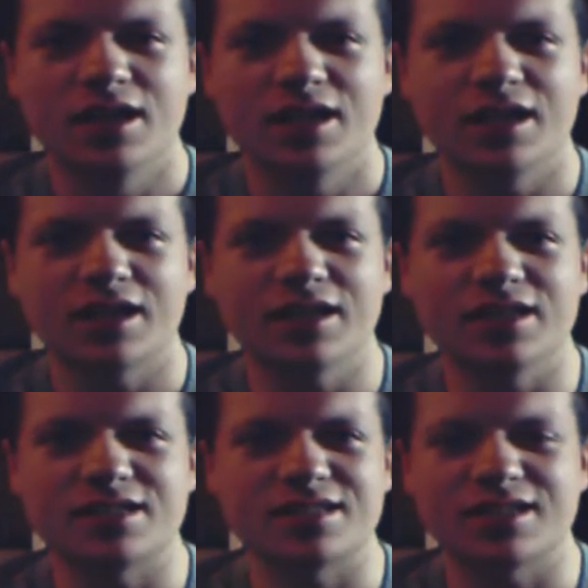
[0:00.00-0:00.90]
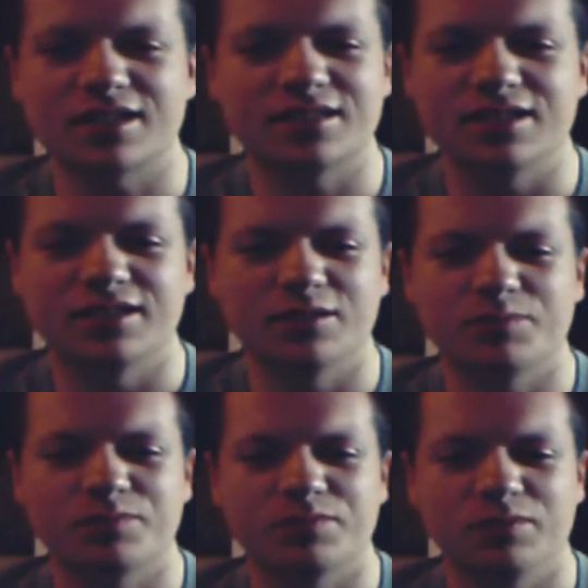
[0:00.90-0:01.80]
That kind of sucked the
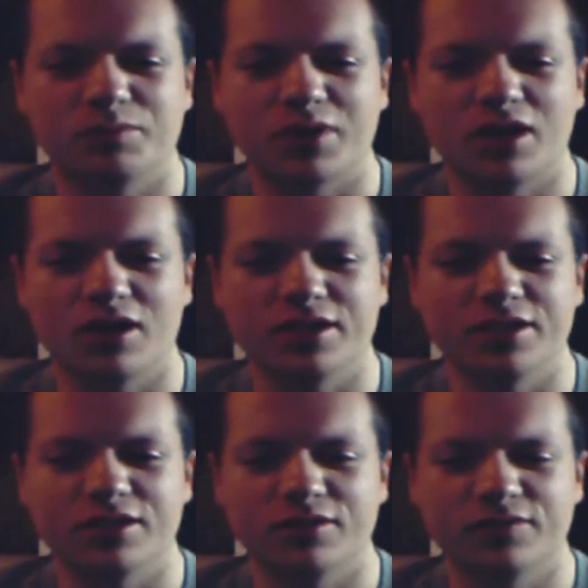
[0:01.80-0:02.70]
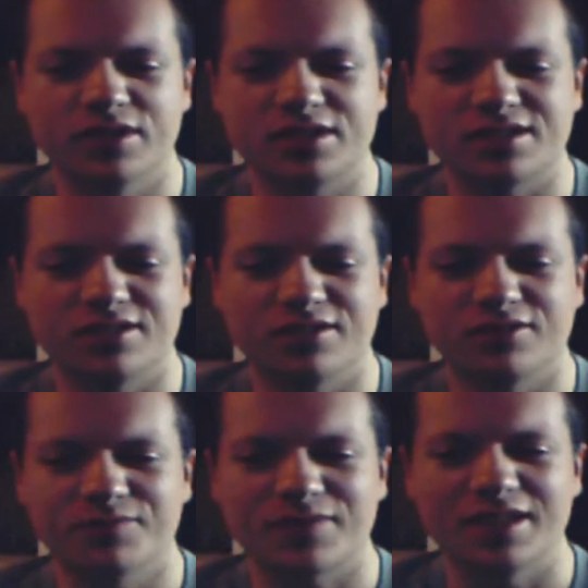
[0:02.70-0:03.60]
party out of it,
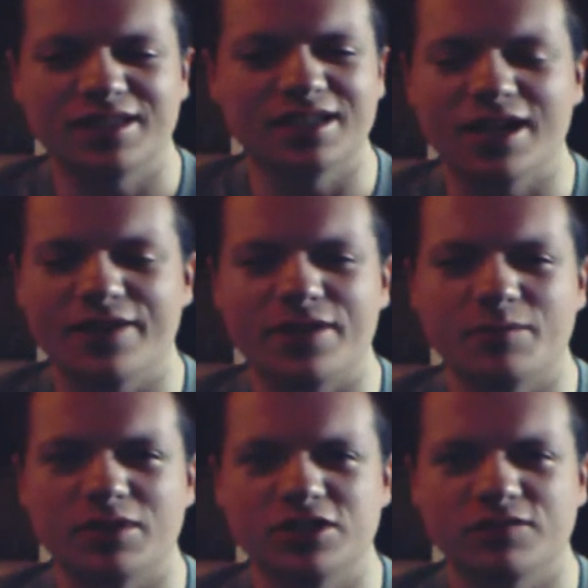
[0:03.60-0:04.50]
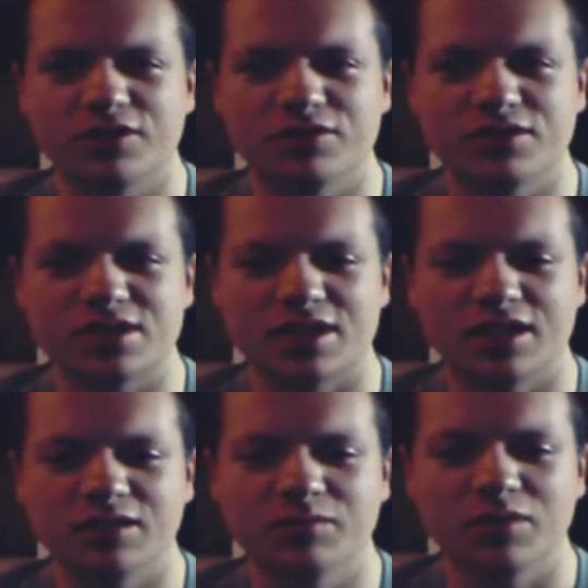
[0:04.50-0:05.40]
so didn't have that much of a good
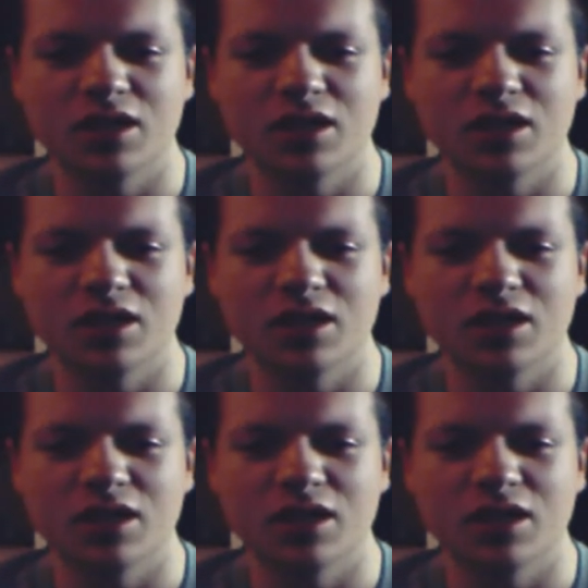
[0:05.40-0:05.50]
time.